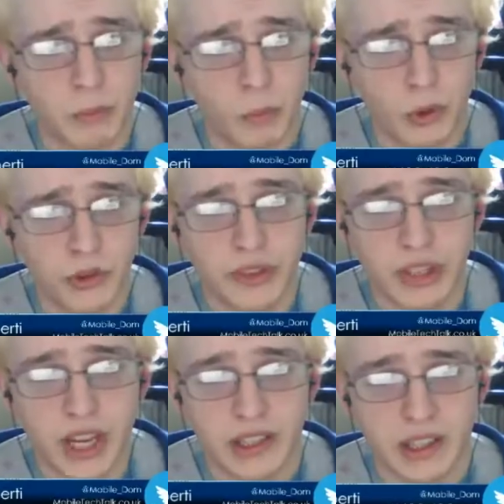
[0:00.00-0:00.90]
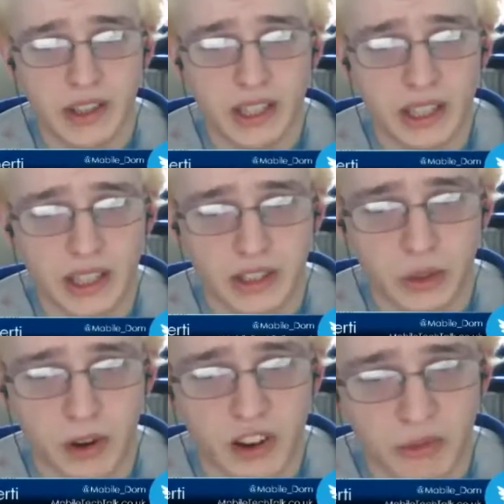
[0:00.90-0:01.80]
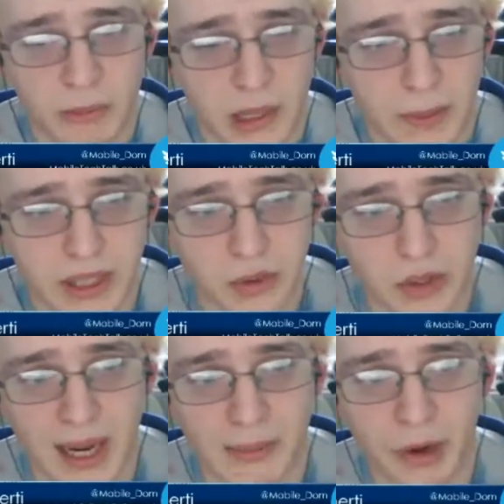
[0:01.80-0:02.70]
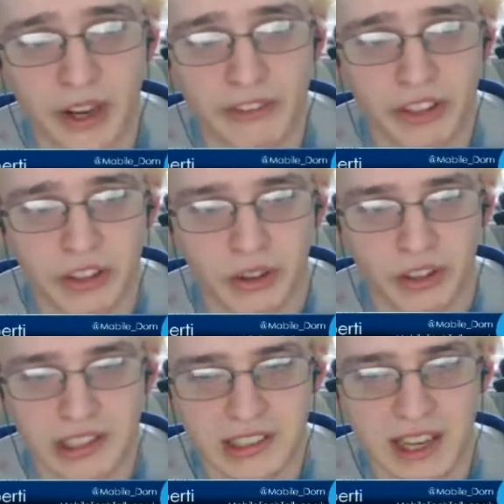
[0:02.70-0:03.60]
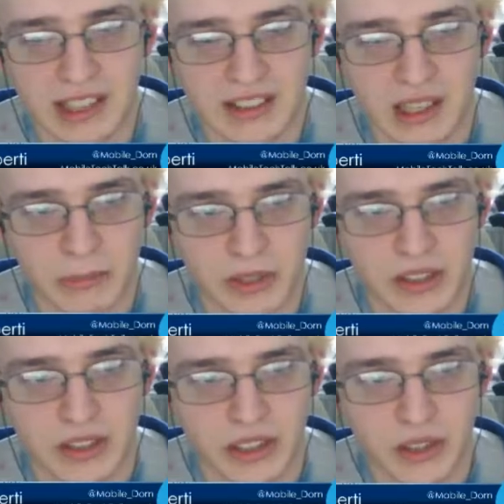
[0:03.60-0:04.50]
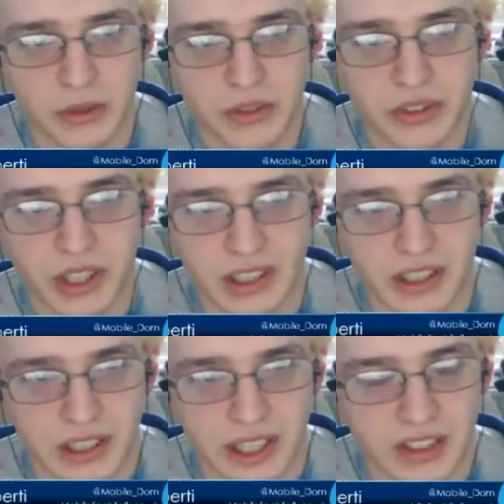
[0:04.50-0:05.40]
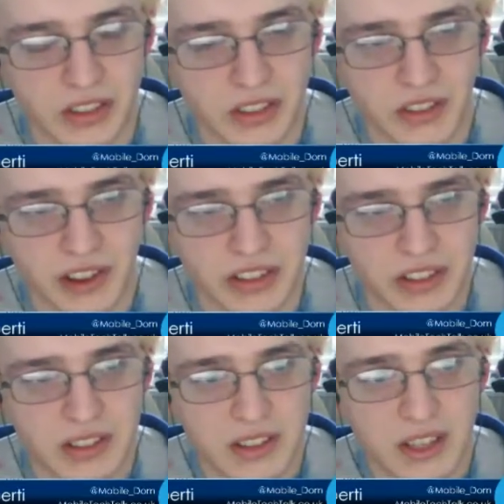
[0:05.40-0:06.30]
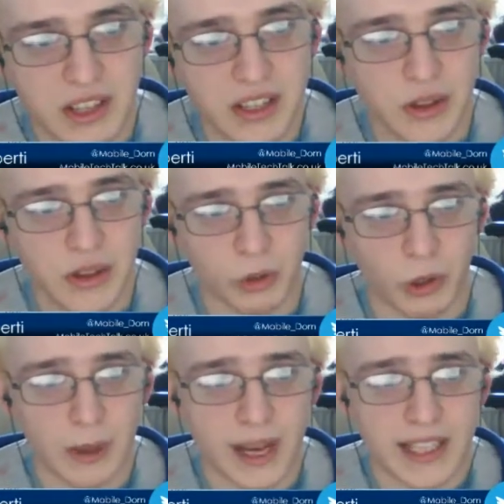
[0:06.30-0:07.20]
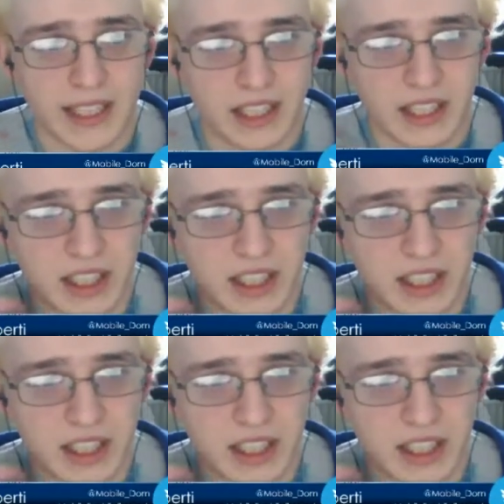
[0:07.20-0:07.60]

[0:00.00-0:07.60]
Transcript: have said the 12 megapixel camera if it's not the exact same sensor used in the Nexus devices. So it's all about HTC's